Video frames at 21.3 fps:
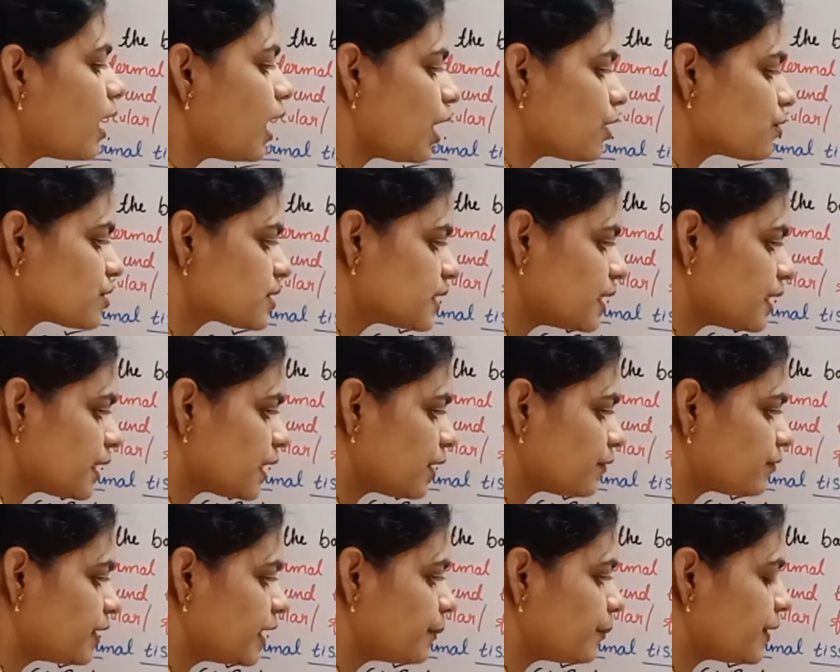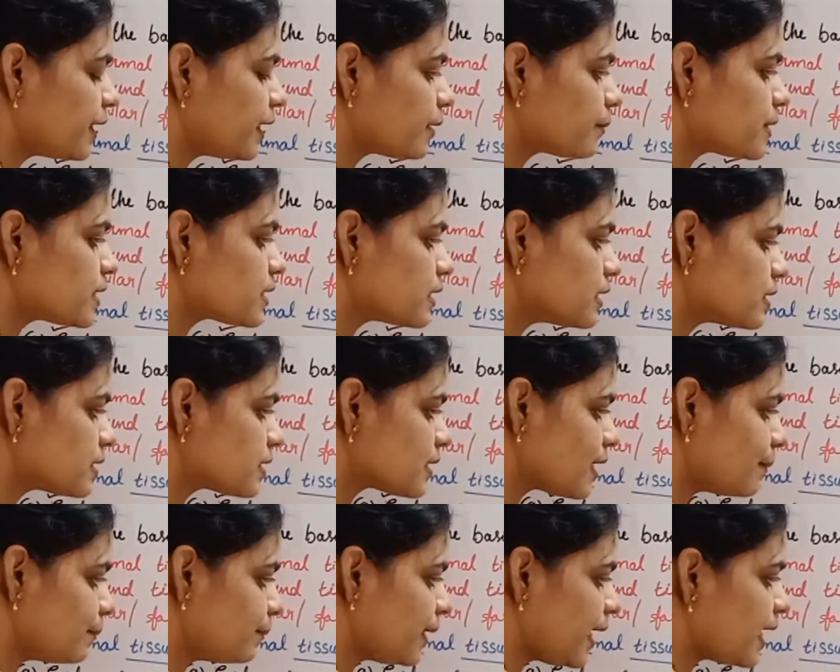Outside of the epidermis, in
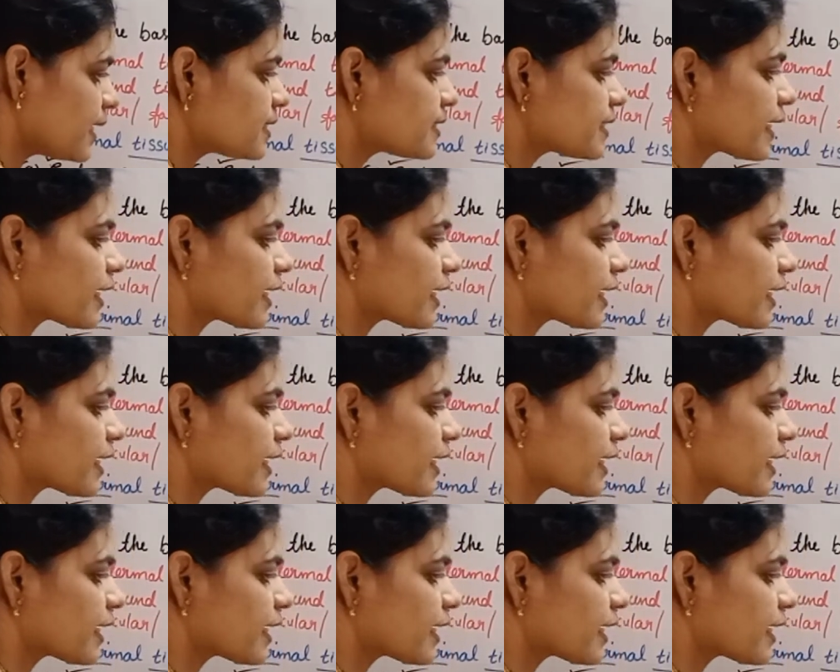some plants,